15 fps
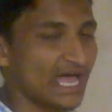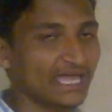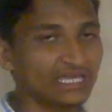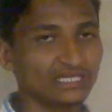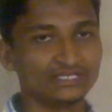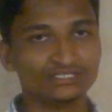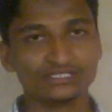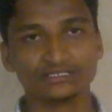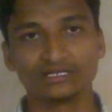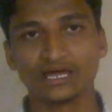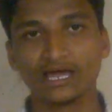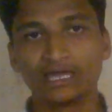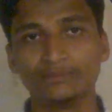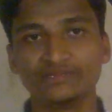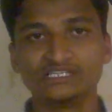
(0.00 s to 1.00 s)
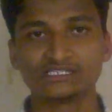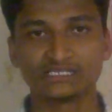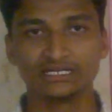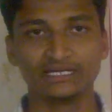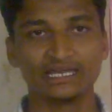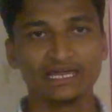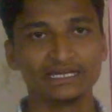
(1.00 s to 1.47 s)
I engine. I means
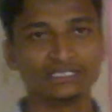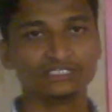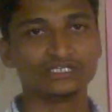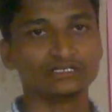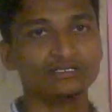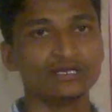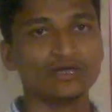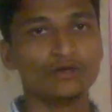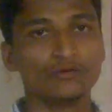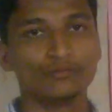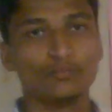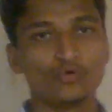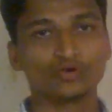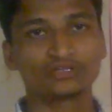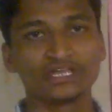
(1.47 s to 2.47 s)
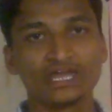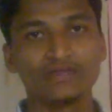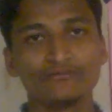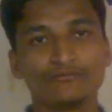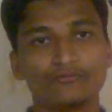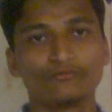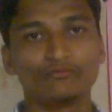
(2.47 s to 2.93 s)
inline engine. More
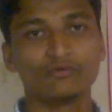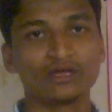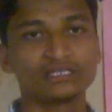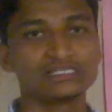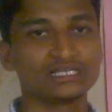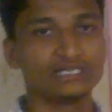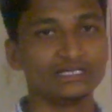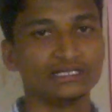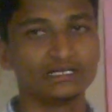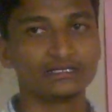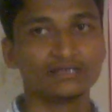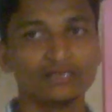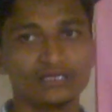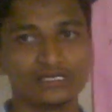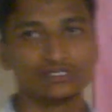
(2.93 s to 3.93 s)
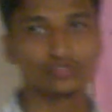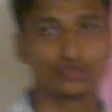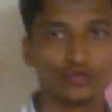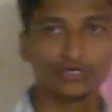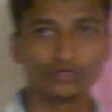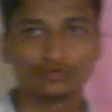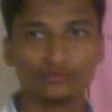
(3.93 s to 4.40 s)
than one cylinder is
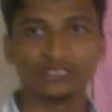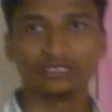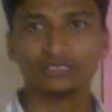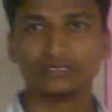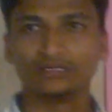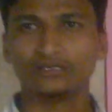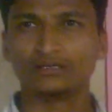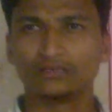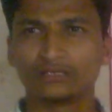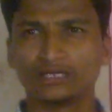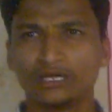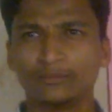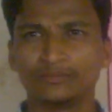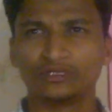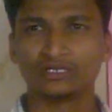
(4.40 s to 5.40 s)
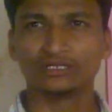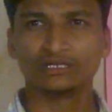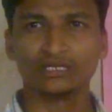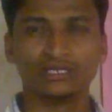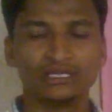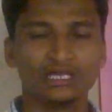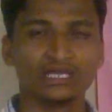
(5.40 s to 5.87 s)
going to be kept
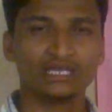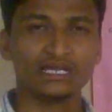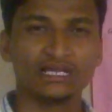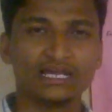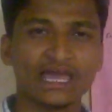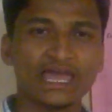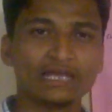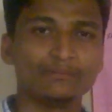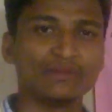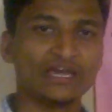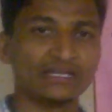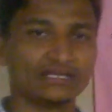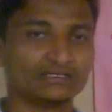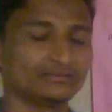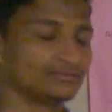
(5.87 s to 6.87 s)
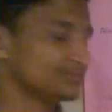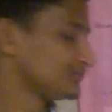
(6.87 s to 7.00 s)
in a inline manner.